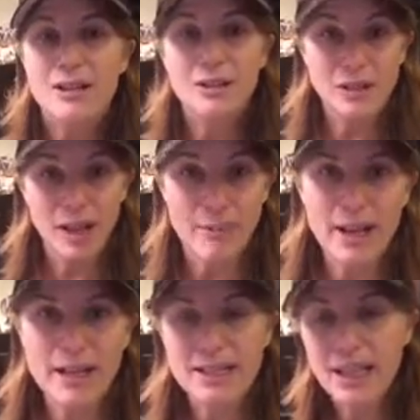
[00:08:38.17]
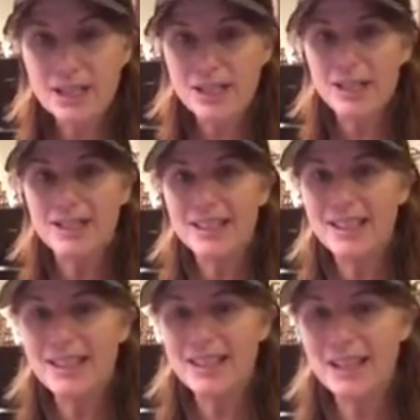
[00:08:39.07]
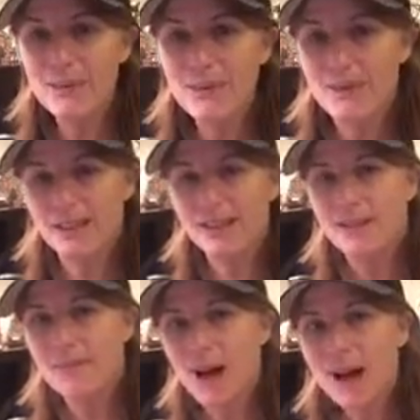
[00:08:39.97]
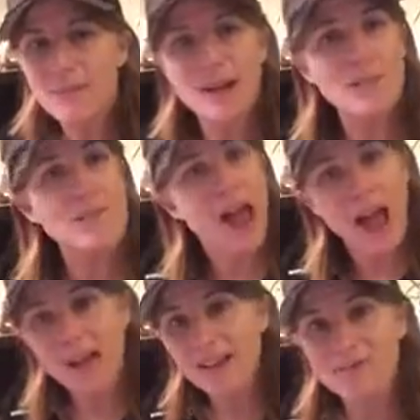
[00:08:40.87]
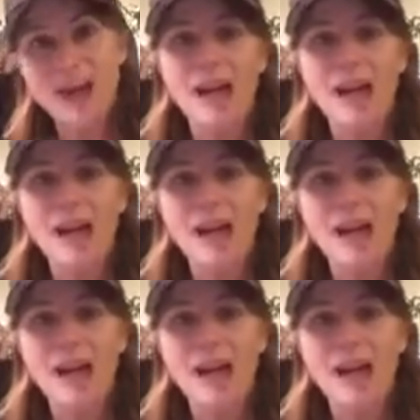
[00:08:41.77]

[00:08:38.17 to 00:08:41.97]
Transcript: to get my attention and to keep me, say, Mom, come back,